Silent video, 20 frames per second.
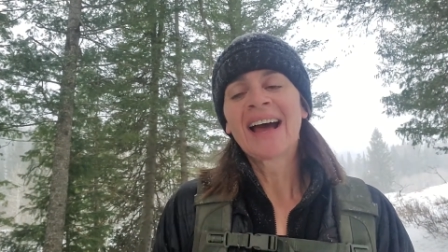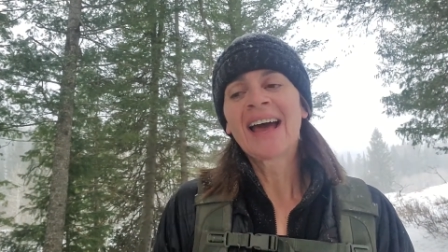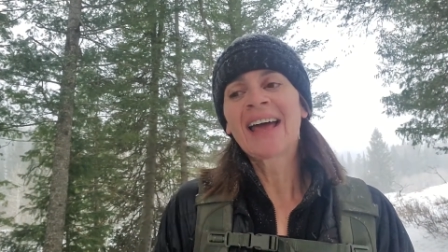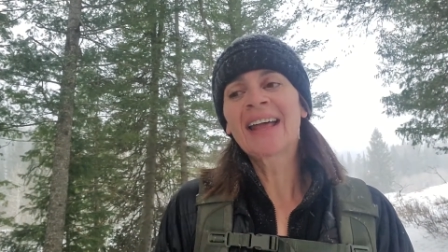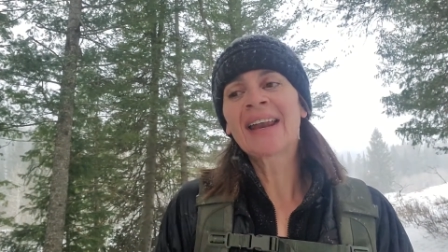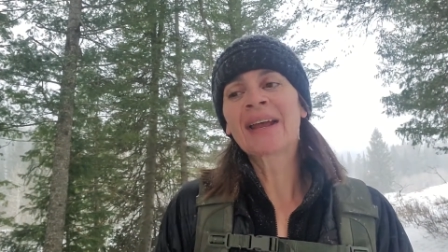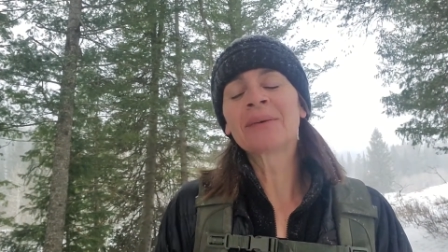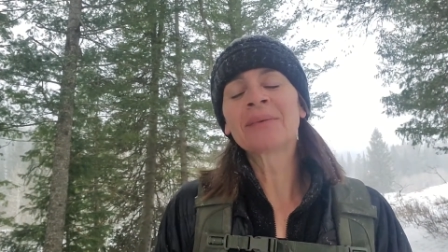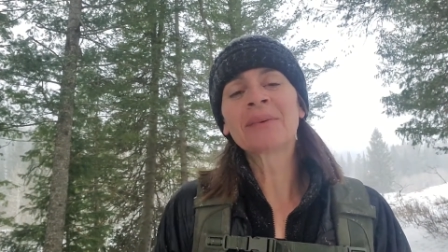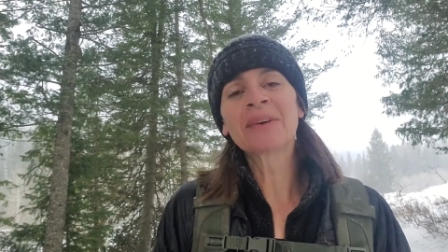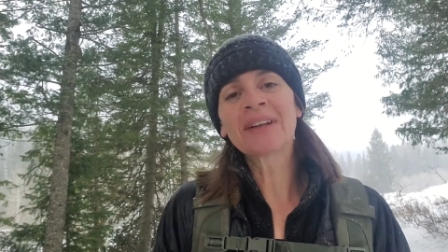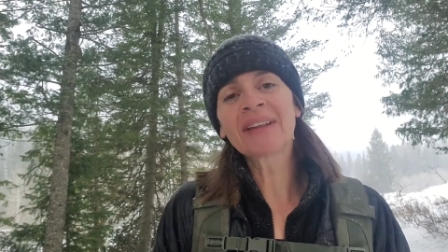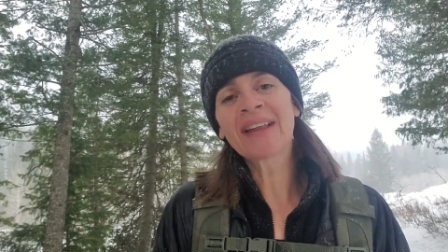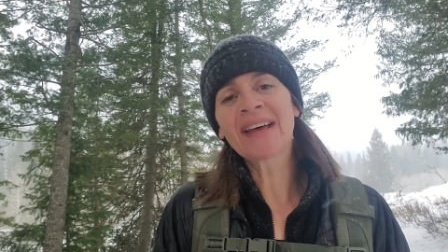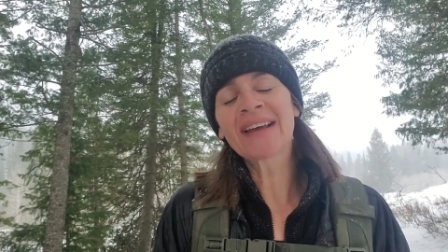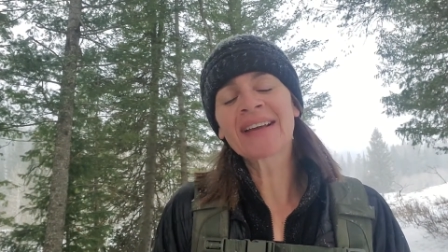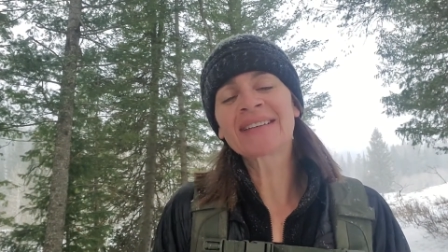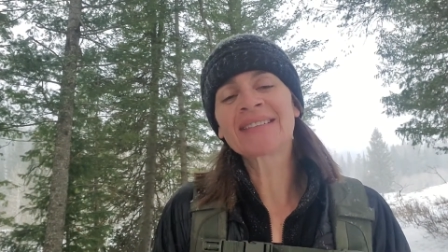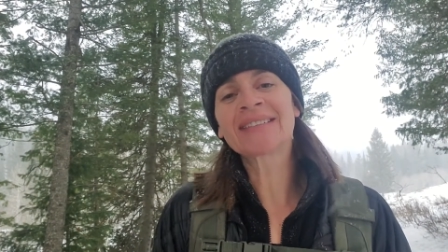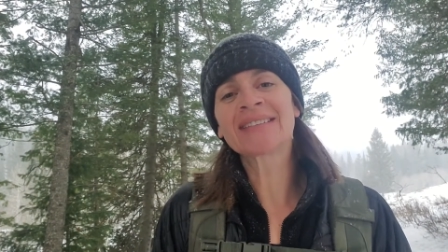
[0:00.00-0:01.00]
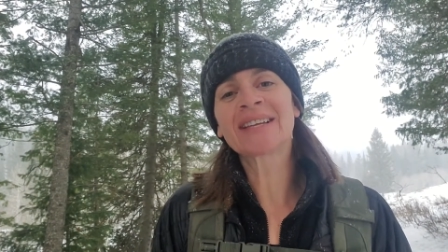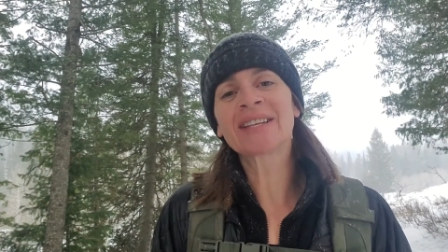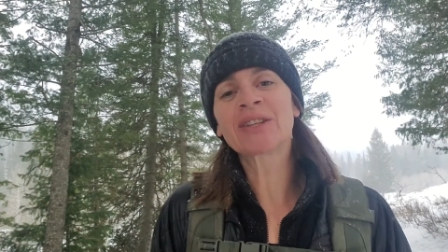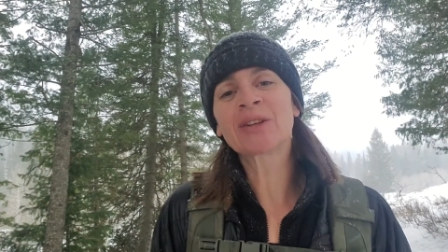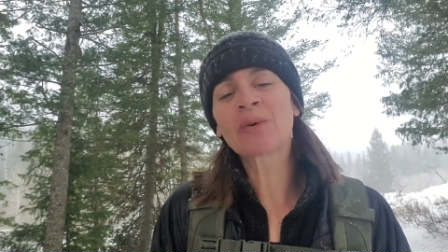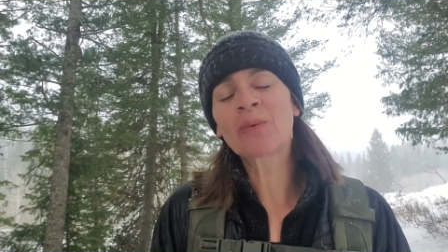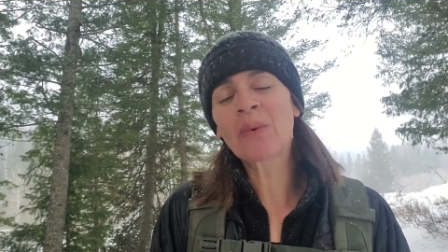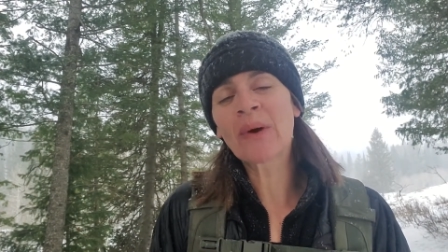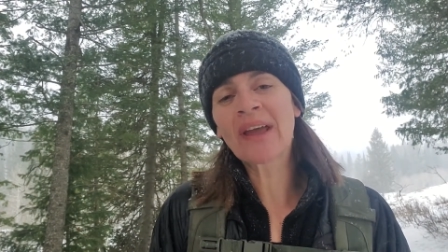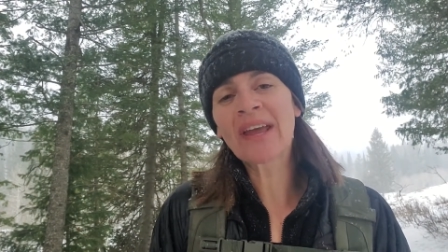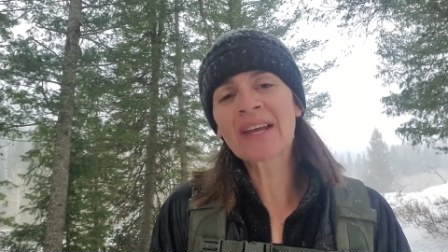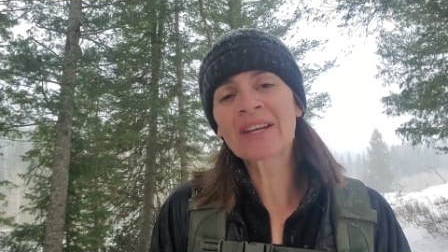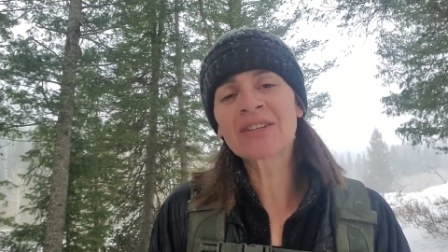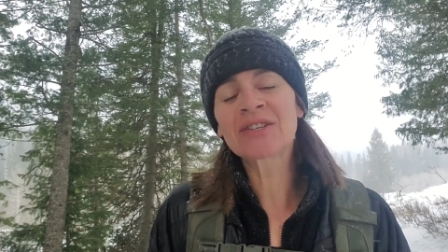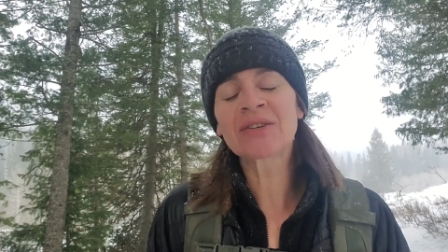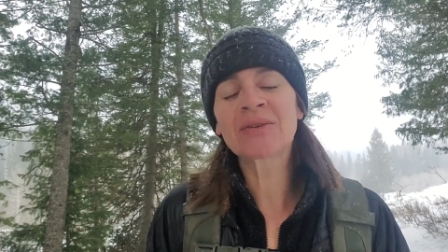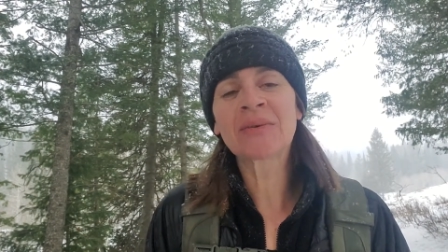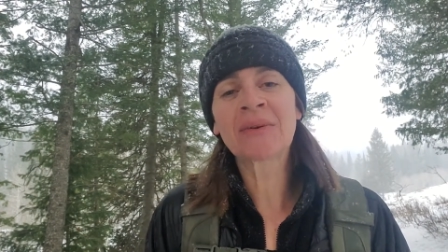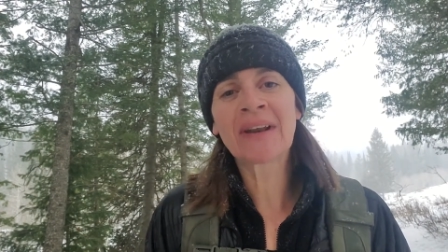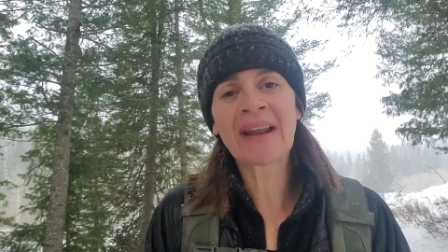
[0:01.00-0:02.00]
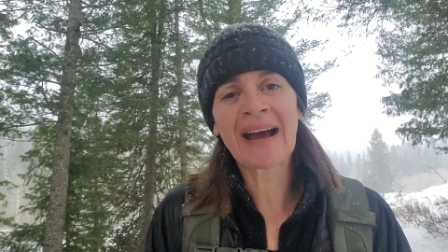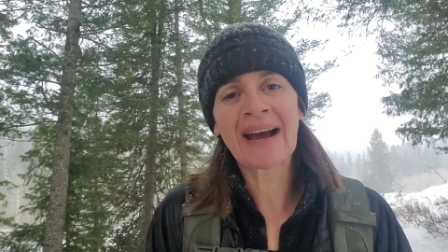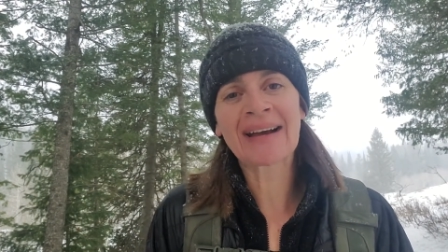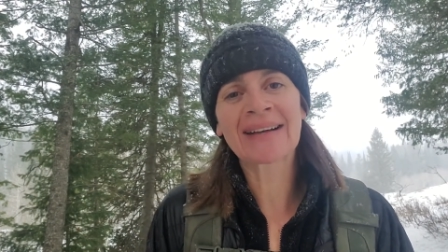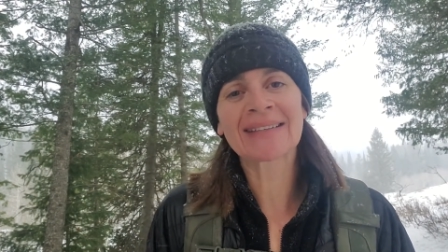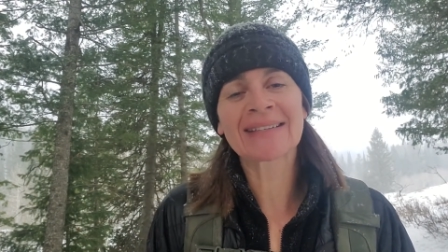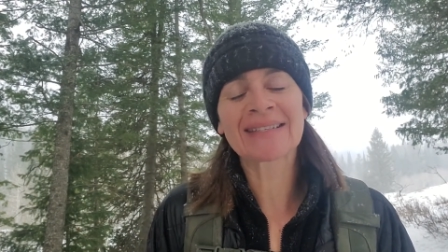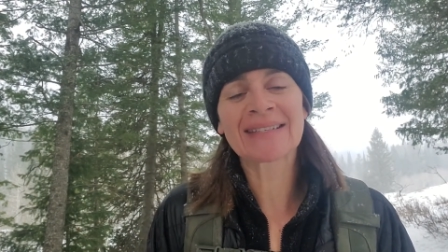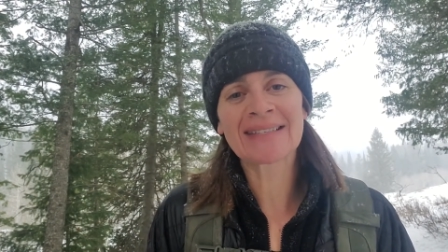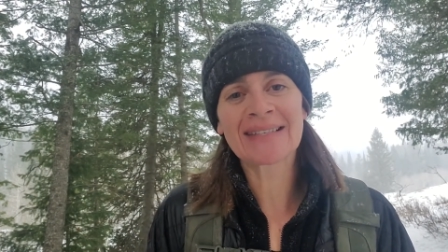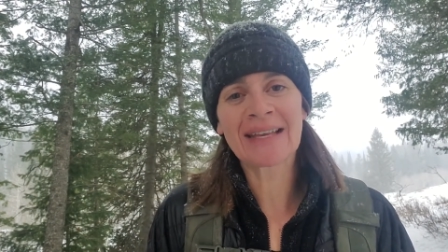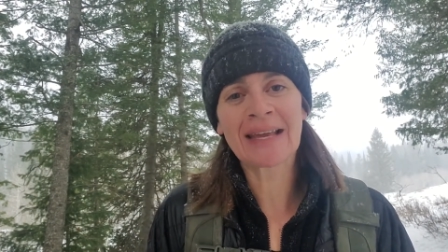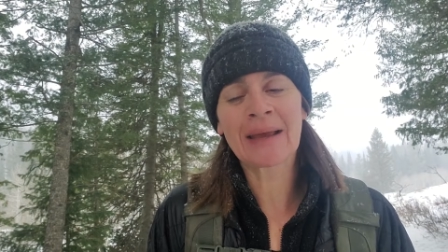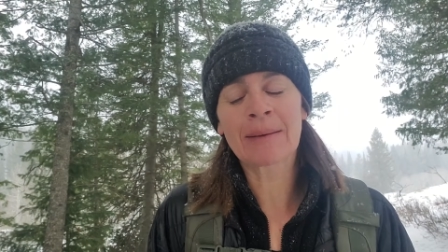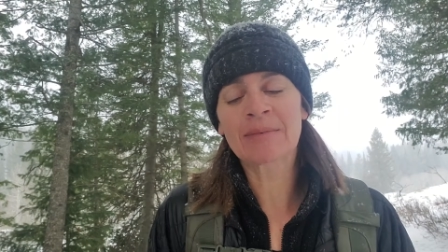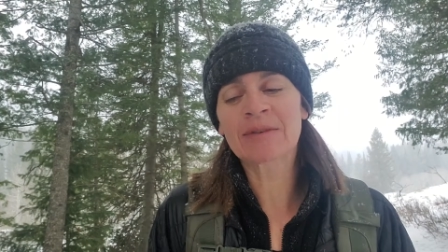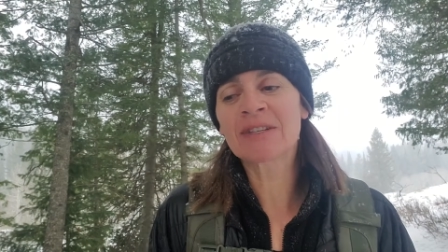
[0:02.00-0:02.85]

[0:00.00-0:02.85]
And I realized that the way to not slip,